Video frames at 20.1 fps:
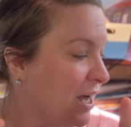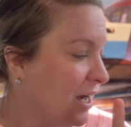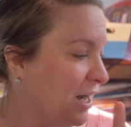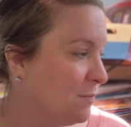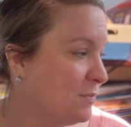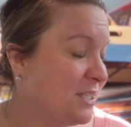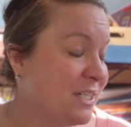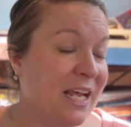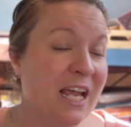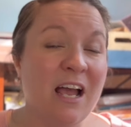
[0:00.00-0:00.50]

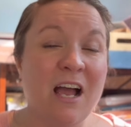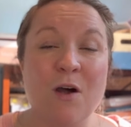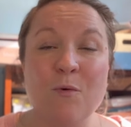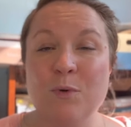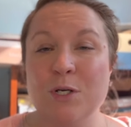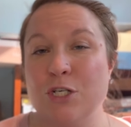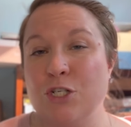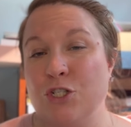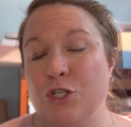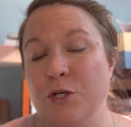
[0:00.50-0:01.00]
Today I
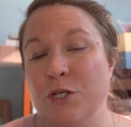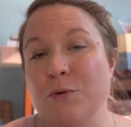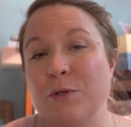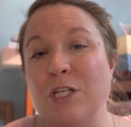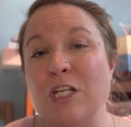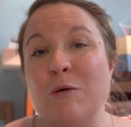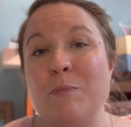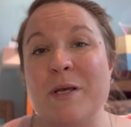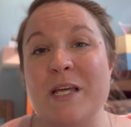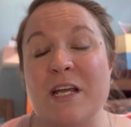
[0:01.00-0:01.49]
want to show you a
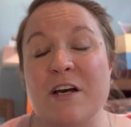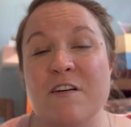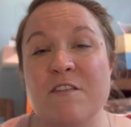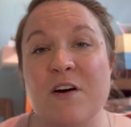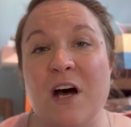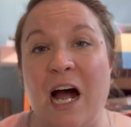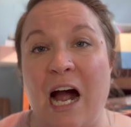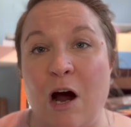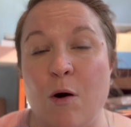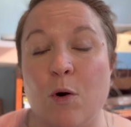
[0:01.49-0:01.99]
little bit of
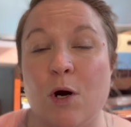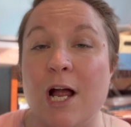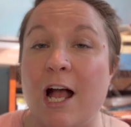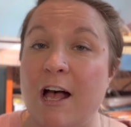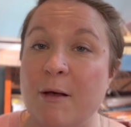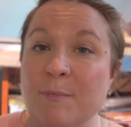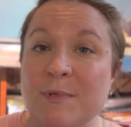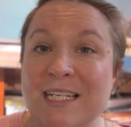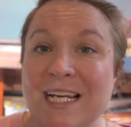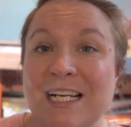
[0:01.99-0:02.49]
our
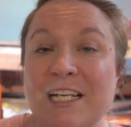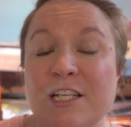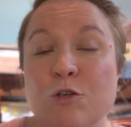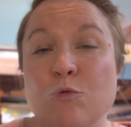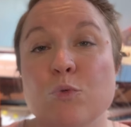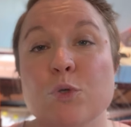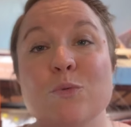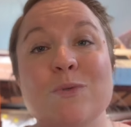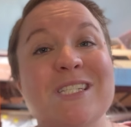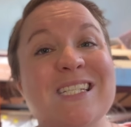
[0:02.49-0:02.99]

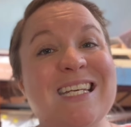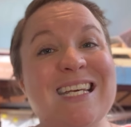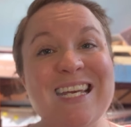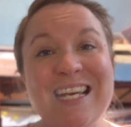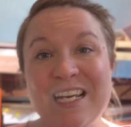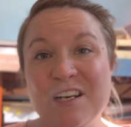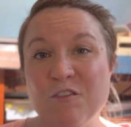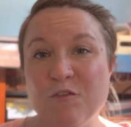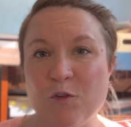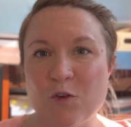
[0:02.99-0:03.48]
updated
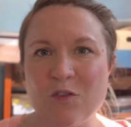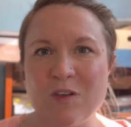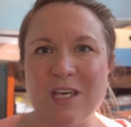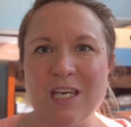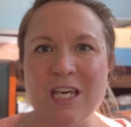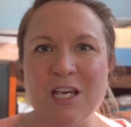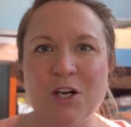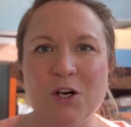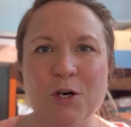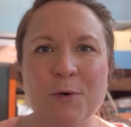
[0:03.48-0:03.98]
routine for the
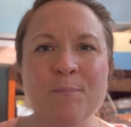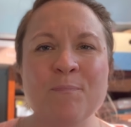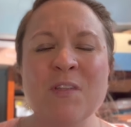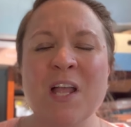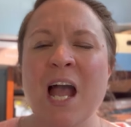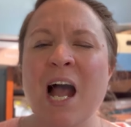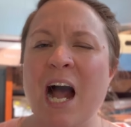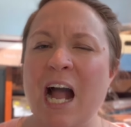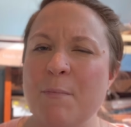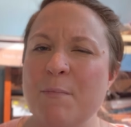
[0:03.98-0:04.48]
year.
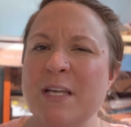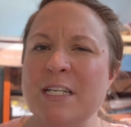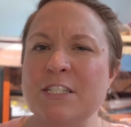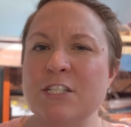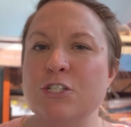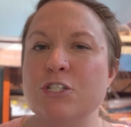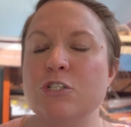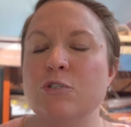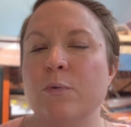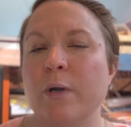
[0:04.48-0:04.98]
I meant
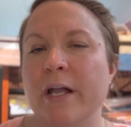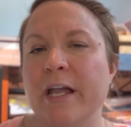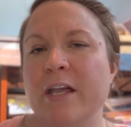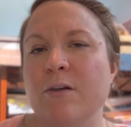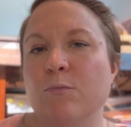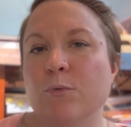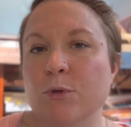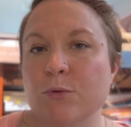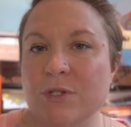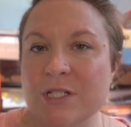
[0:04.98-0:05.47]
to do a
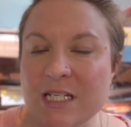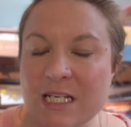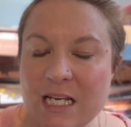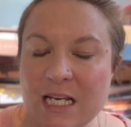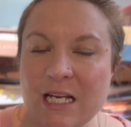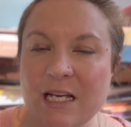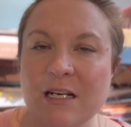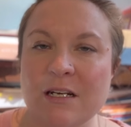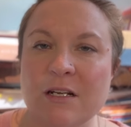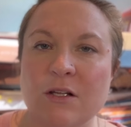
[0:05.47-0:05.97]

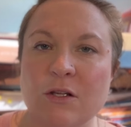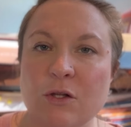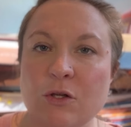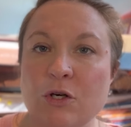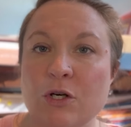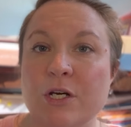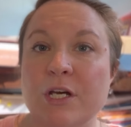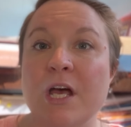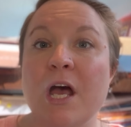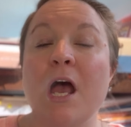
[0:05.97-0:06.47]
routine
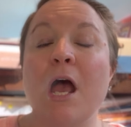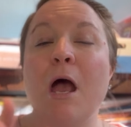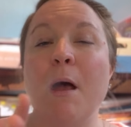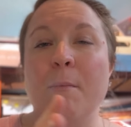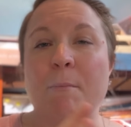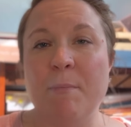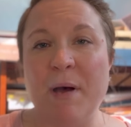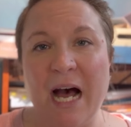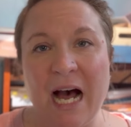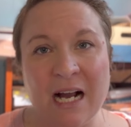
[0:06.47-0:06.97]
look
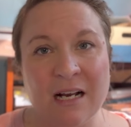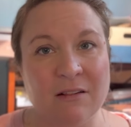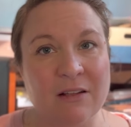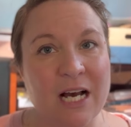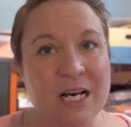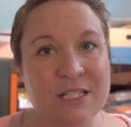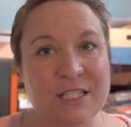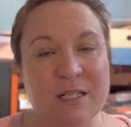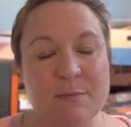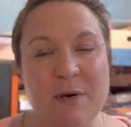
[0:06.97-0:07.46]
back
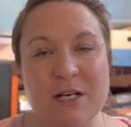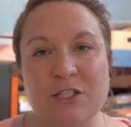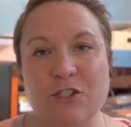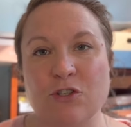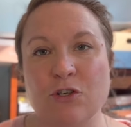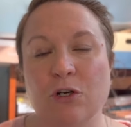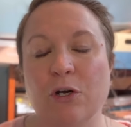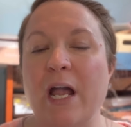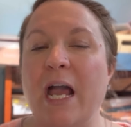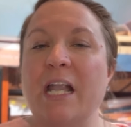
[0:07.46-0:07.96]
last
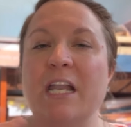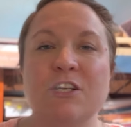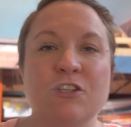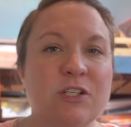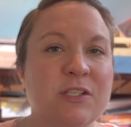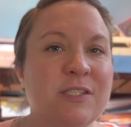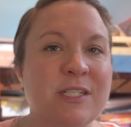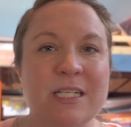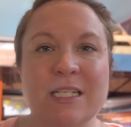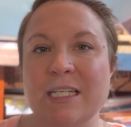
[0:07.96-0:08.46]
semester and it
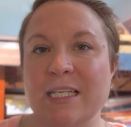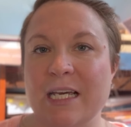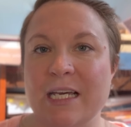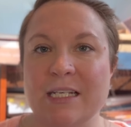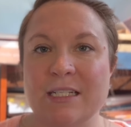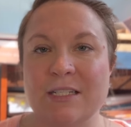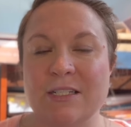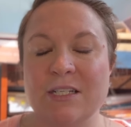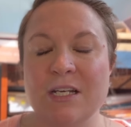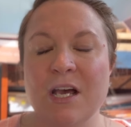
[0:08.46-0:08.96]
just didn't
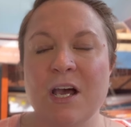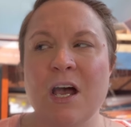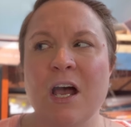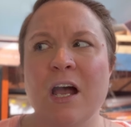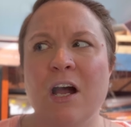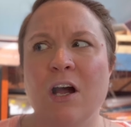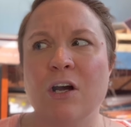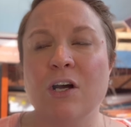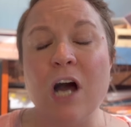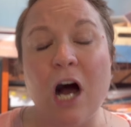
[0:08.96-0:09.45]
get
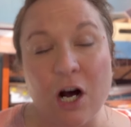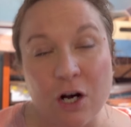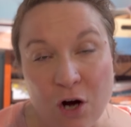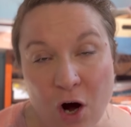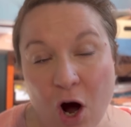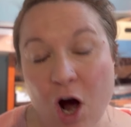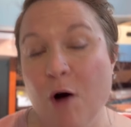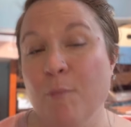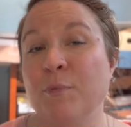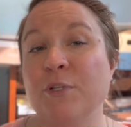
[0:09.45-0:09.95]

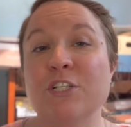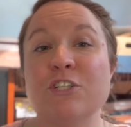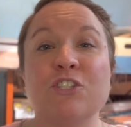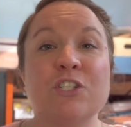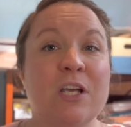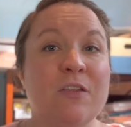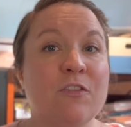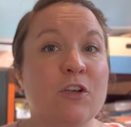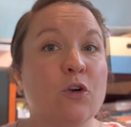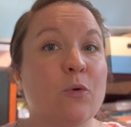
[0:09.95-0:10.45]
accomplished
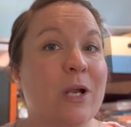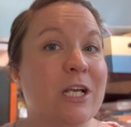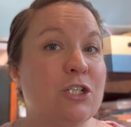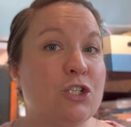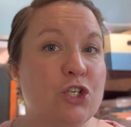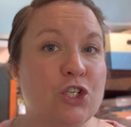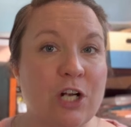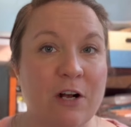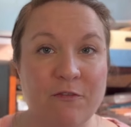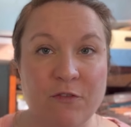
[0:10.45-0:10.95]
in the great
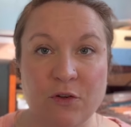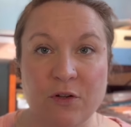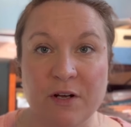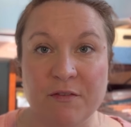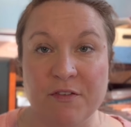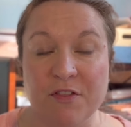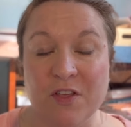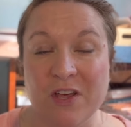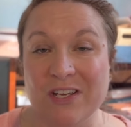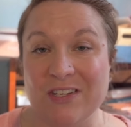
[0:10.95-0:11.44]
shuffle
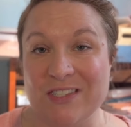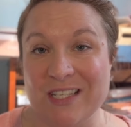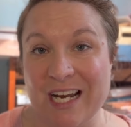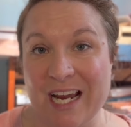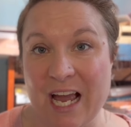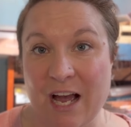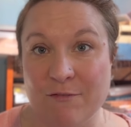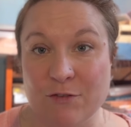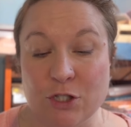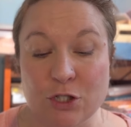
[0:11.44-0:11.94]
of things that I
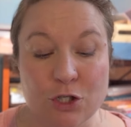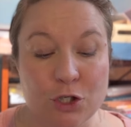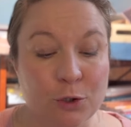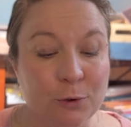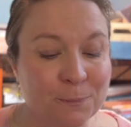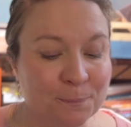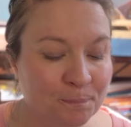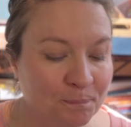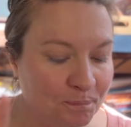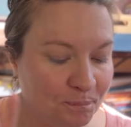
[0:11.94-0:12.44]
have to
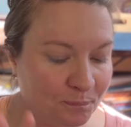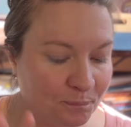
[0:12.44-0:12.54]
do.